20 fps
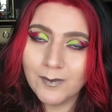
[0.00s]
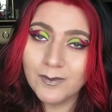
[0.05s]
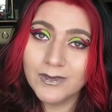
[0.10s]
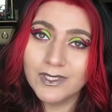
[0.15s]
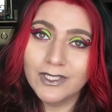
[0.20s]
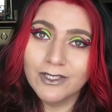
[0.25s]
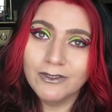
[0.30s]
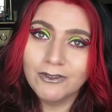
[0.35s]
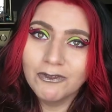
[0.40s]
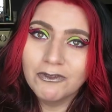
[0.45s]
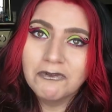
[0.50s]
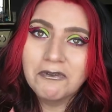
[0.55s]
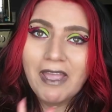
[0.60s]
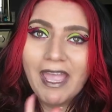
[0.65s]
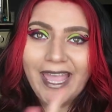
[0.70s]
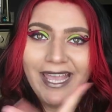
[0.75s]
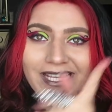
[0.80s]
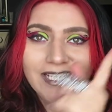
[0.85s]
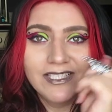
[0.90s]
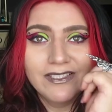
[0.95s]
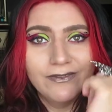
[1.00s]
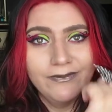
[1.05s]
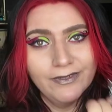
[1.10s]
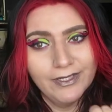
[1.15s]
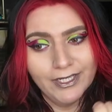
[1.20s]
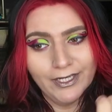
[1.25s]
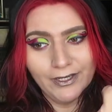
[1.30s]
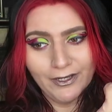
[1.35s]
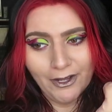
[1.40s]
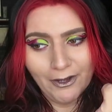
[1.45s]
comes a new ace
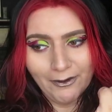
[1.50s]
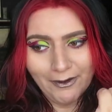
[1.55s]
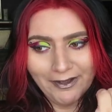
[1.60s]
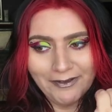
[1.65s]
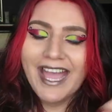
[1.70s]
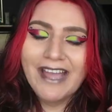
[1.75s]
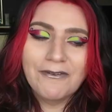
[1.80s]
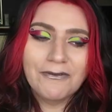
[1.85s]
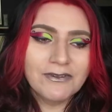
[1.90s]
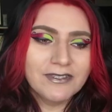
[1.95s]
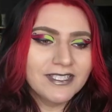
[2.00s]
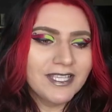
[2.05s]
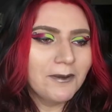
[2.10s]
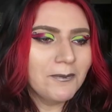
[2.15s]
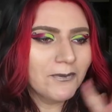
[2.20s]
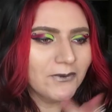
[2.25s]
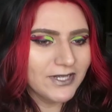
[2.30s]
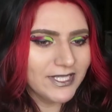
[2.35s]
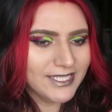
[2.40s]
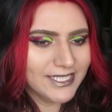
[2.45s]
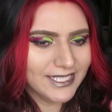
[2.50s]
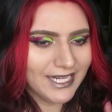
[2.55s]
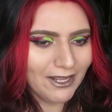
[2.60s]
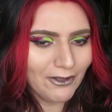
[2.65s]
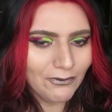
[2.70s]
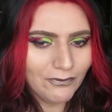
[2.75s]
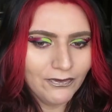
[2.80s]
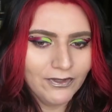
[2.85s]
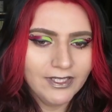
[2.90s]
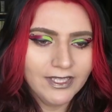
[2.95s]
video. For some reason,
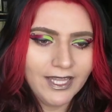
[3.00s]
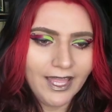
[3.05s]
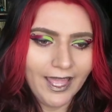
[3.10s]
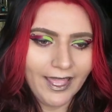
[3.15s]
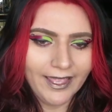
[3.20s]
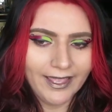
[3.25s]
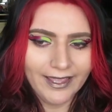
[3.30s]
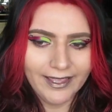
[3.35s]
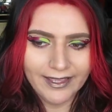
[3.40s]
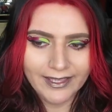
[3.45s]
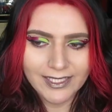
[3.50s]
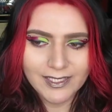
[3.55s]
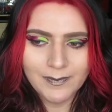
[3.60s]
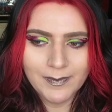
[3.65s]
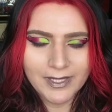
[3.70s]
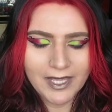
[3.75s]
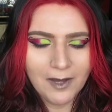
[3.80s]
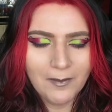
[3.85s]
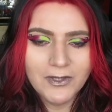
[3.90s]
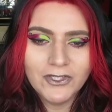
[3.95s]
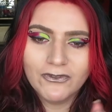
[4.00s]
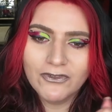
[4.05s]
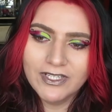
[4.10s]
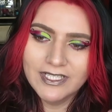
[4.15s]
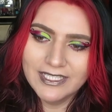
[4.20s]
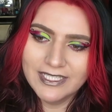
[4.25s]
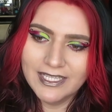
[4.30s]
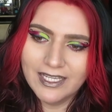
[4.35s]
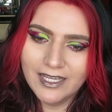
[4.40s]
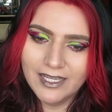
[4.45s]
I feel like it's become
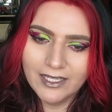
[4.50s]
a